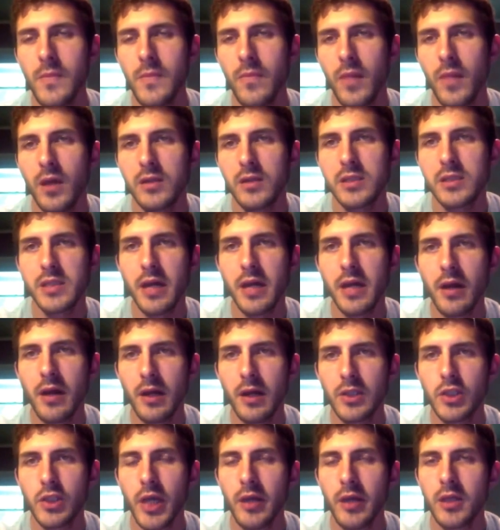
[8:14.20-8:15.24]
"Sarah,
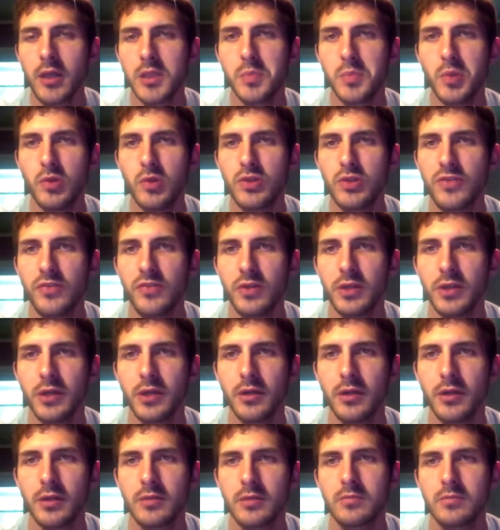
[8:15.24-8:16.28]
check his boots for
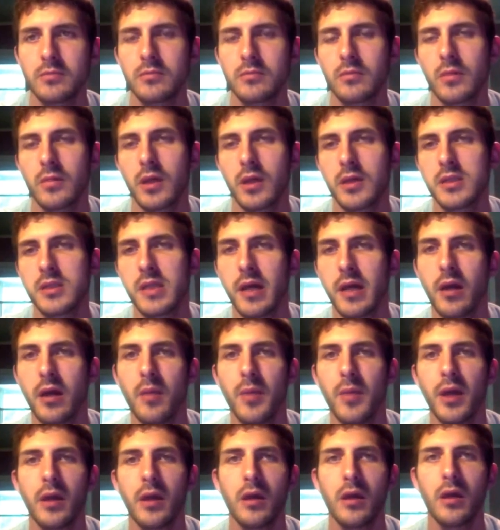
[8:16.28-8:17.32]
dirt." Sarah,
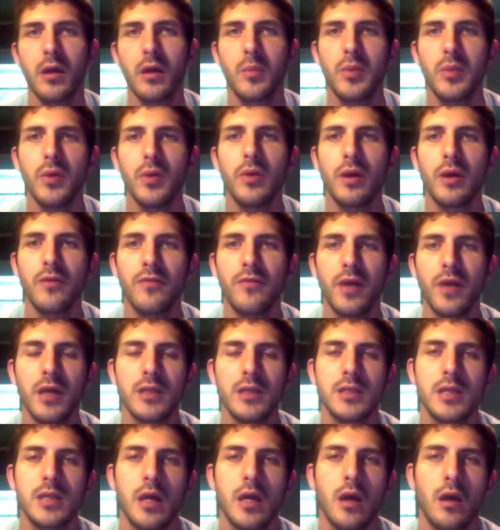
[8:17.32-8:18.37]
making a puking
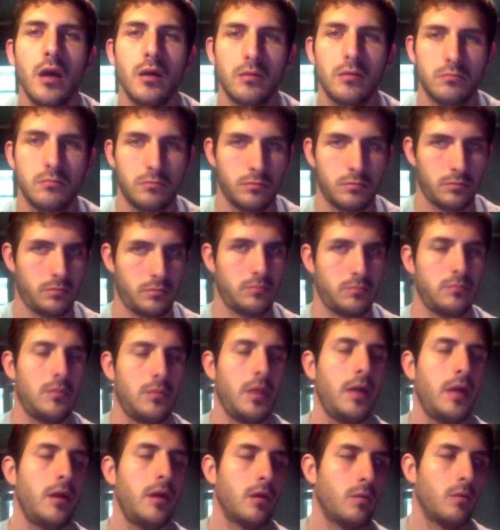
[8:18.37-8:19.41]
face.
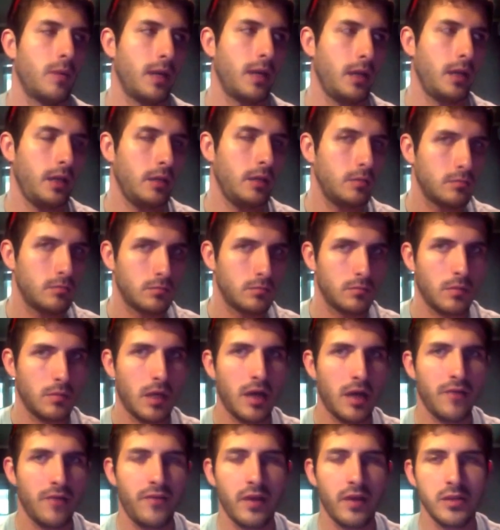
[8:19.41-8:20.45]
"Here, Winnie,
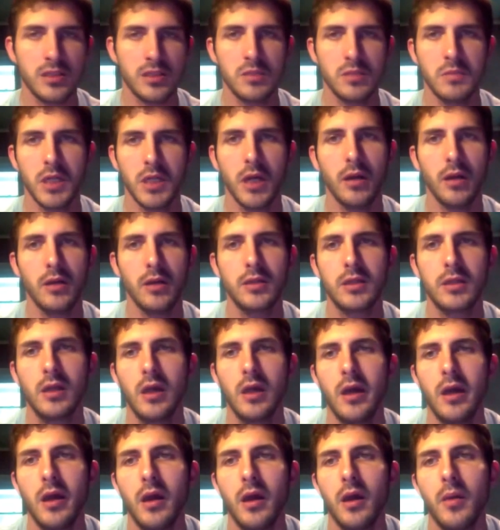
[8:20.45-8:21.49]
I found some dirt."
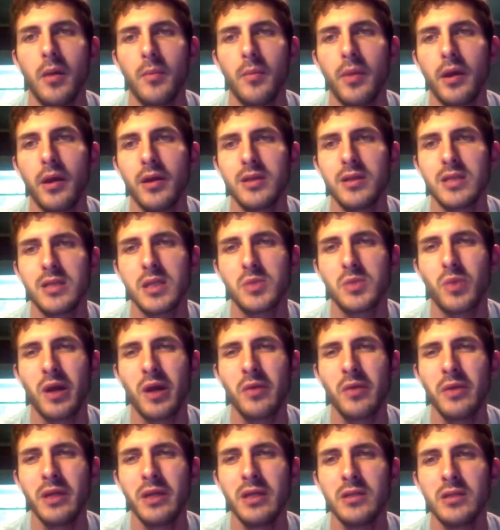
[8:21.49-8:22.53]
Mary says, "Why
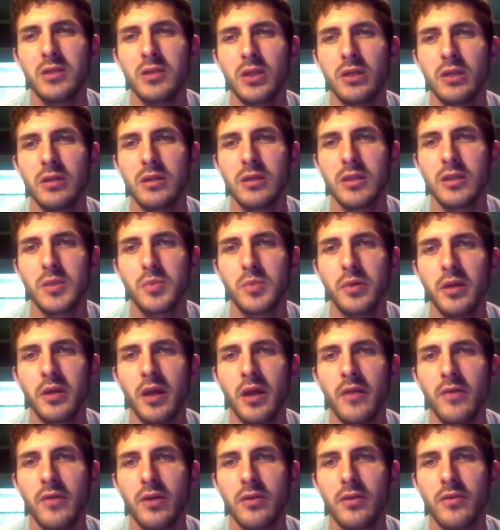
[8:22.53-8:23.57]
do we need dirt? There's plenty
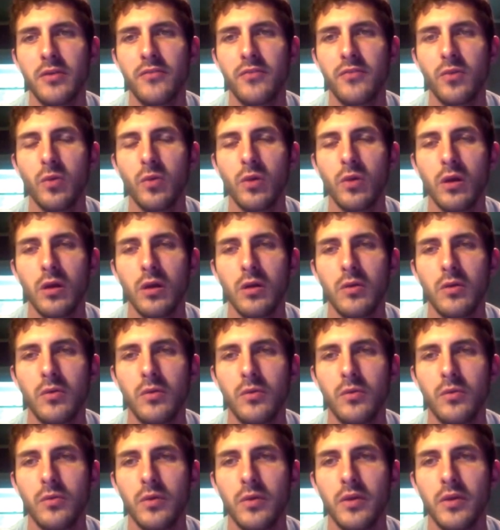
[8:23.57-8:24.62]
of it on the floor."
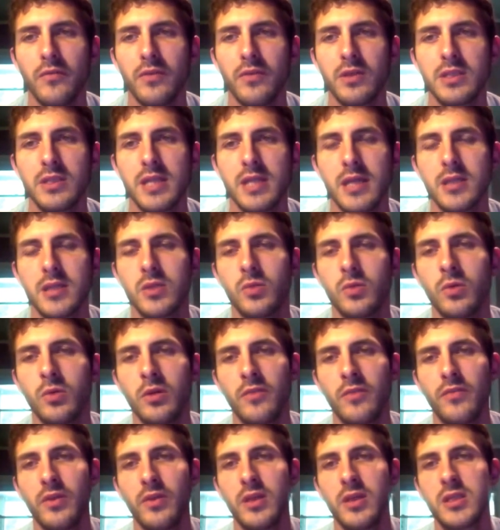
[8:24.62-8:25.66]
Winifred says, "In
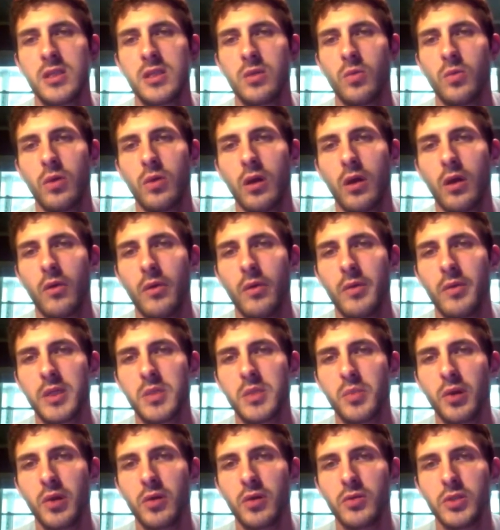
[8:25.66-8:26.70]
order for this to work, we must
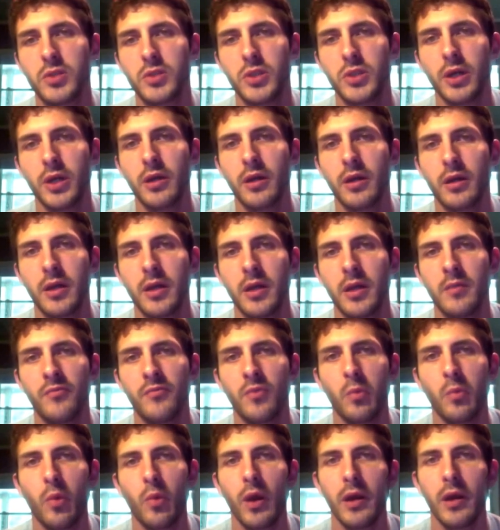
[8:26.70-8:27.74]
sprinkle dirt on him
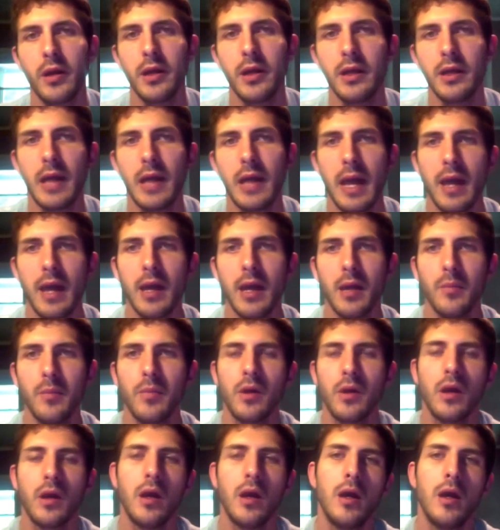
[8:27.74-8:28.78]
from where he came."
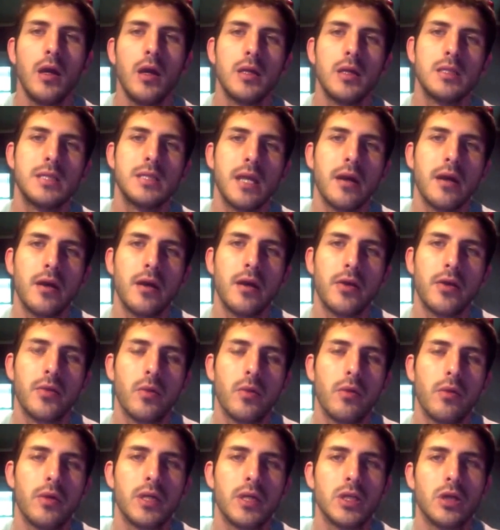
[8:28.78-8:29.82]
Sarah,
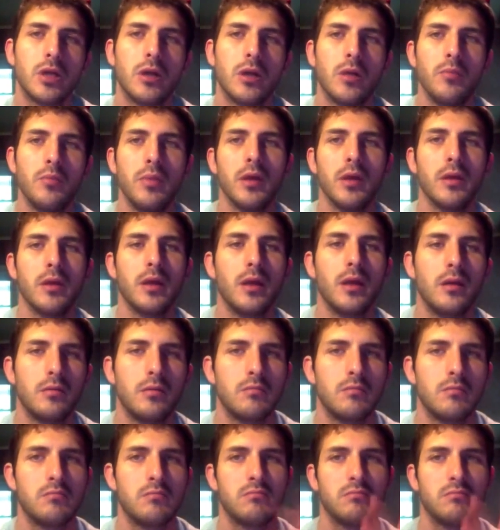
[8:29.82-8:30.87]
throwing dirt on Billy.
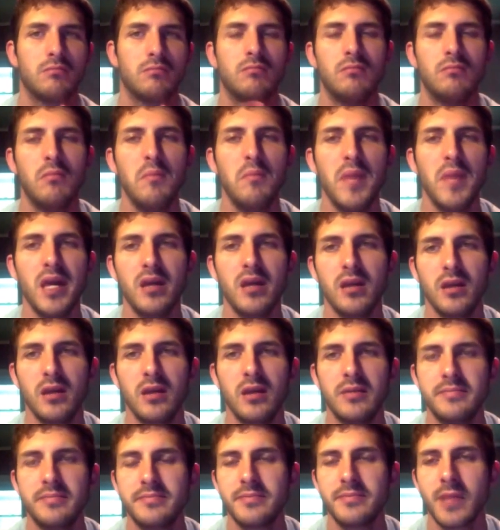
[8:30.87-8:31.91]
Men.
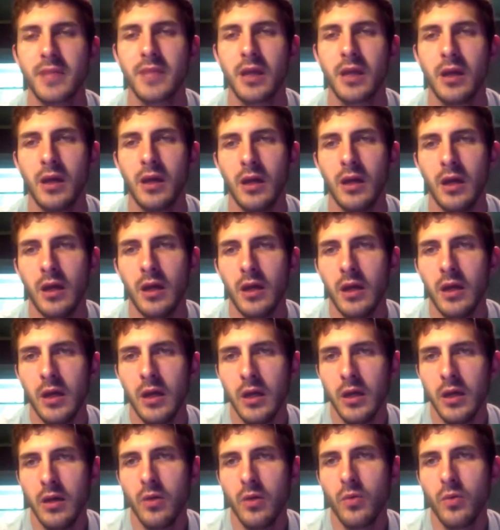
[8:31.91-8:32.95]

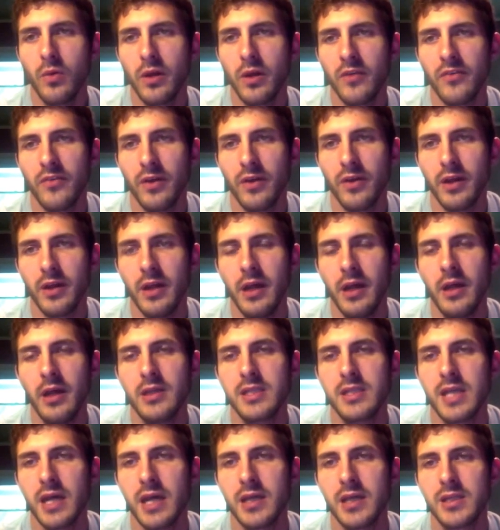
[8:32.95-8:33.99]
Winifred
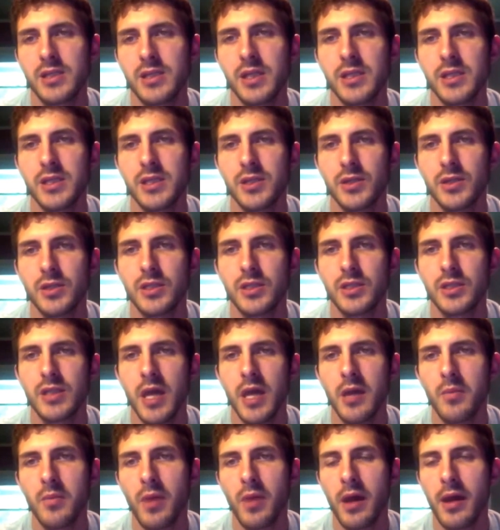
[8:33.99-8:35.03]
says, "Sisters,
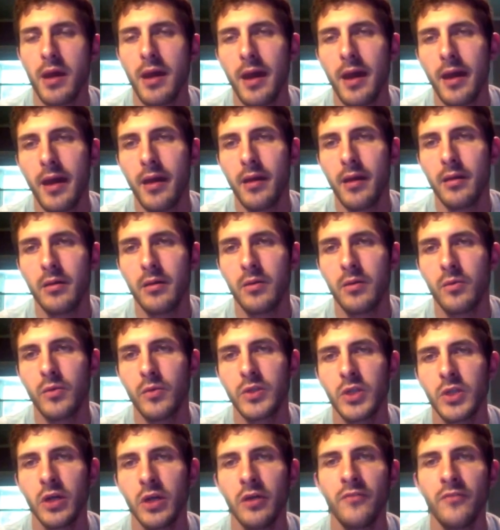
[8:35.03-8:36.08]
take my hand.
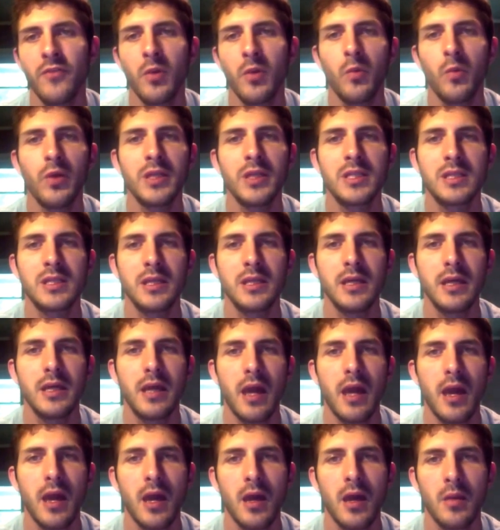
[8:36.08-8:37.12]
Return from whence thee
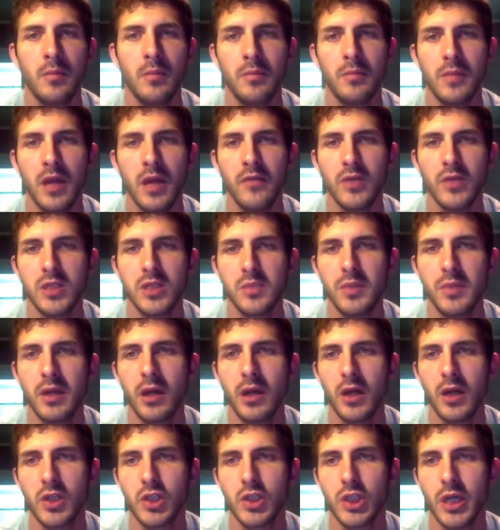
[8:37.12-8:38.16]
came. Never speak
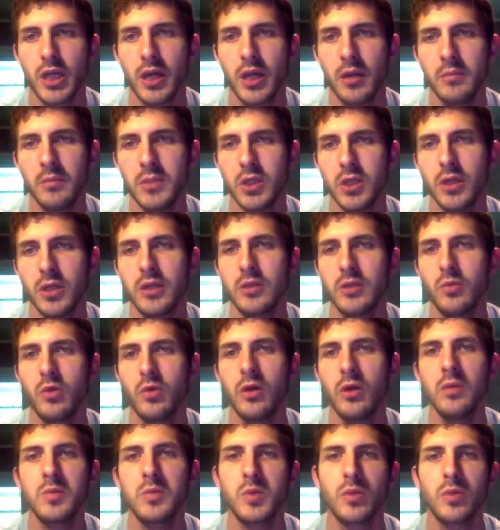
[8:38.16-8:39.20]
our shame. Dirt and
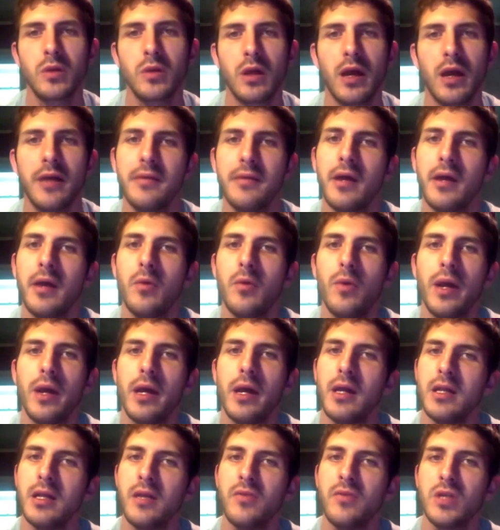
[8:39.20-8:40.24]
worms will guide thy
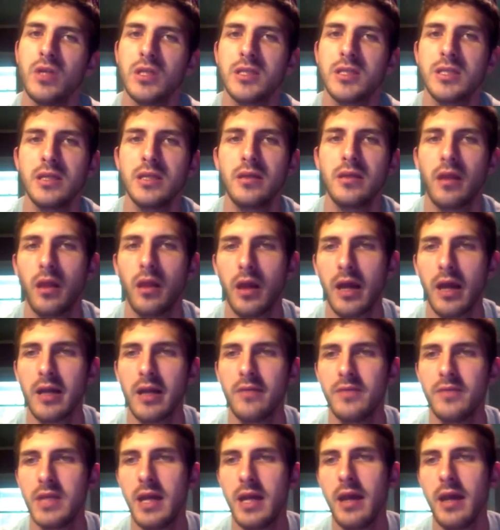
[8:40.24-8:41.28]
way, never to see the light
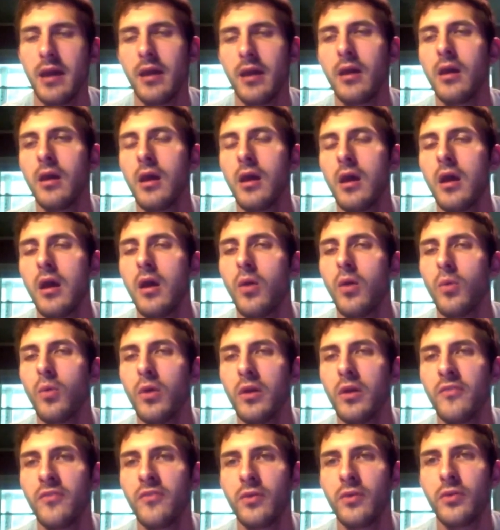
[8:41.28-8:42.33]
of day."
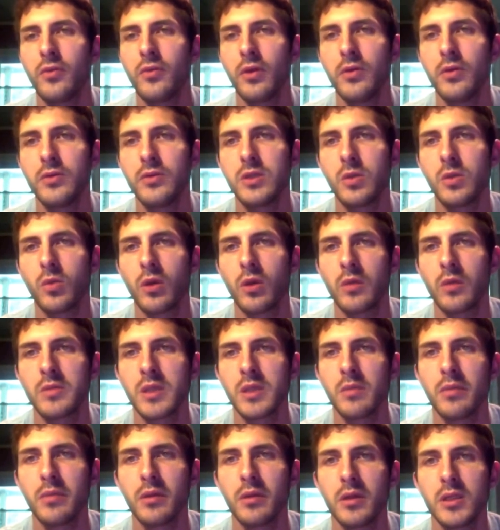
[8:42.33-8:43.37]
Winifred throws the worms
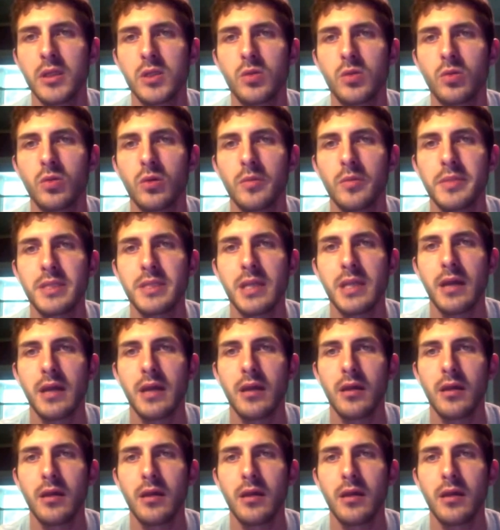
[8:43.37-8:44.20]
on Billy's corpse,